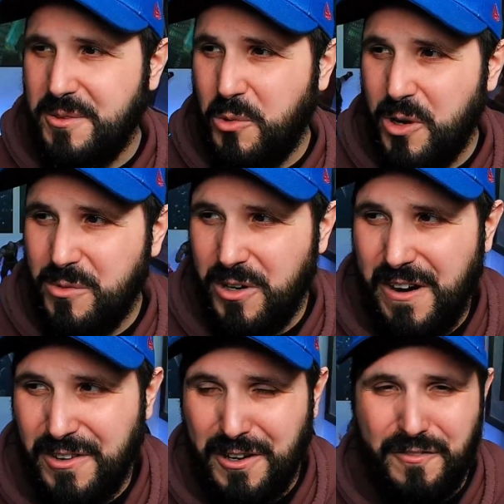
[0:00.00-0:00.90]
I'm worried we're
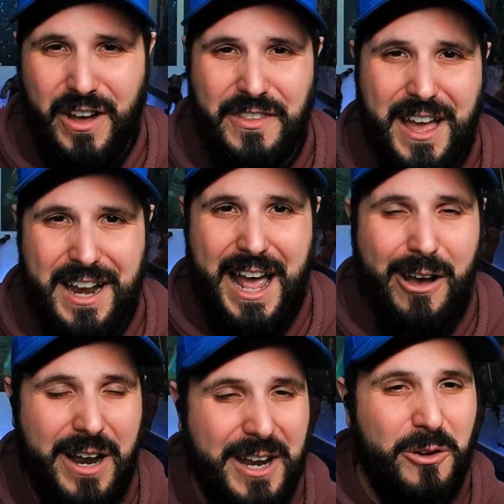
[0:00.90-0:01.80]
never gonna find that
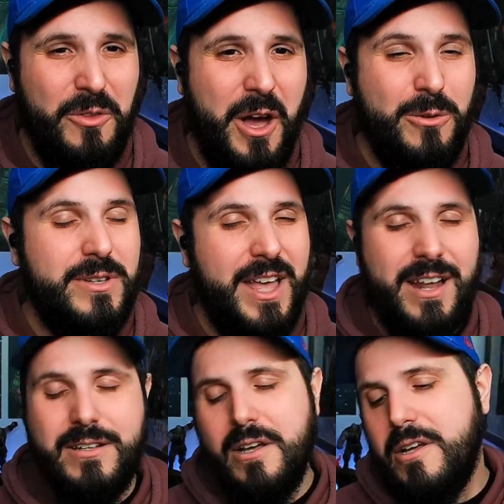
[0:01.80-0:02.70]
out. I don't know. Again,